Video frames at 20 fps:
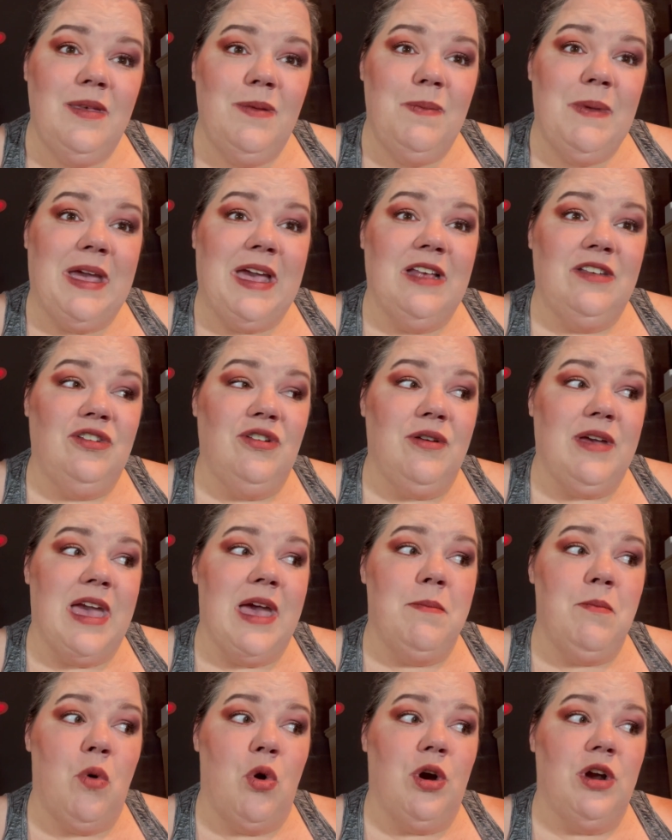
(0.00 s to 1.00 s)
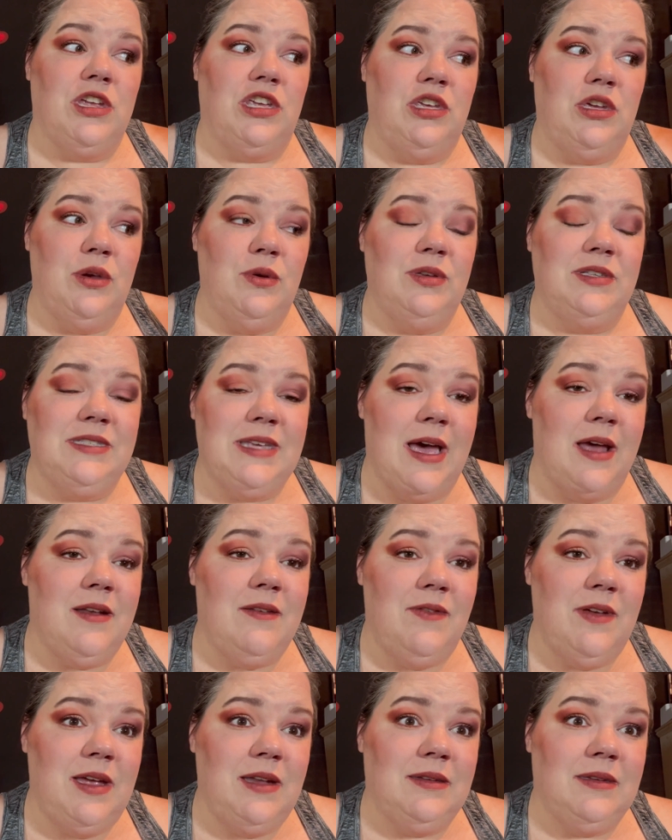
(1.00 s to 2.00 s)
because you'll get more use out
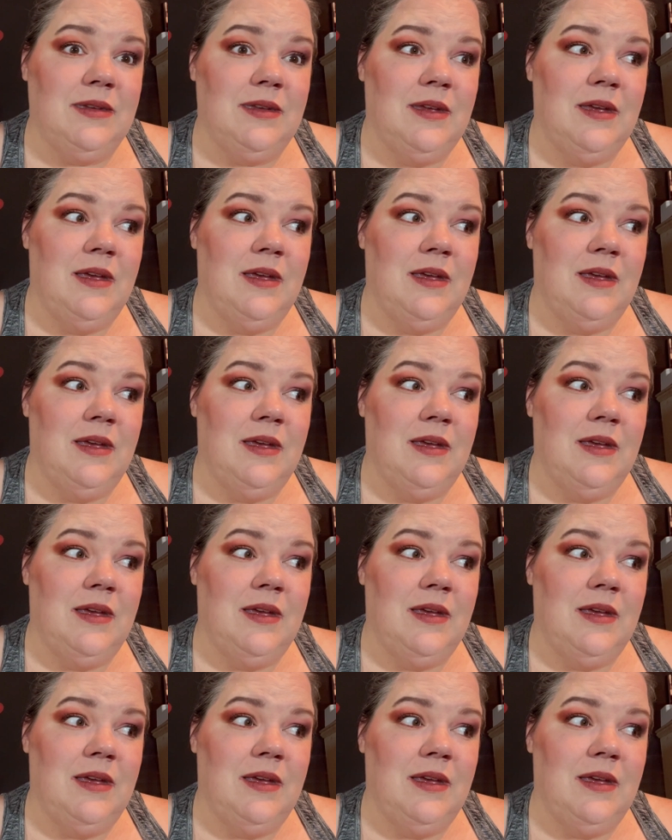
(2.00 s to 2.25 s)
of it.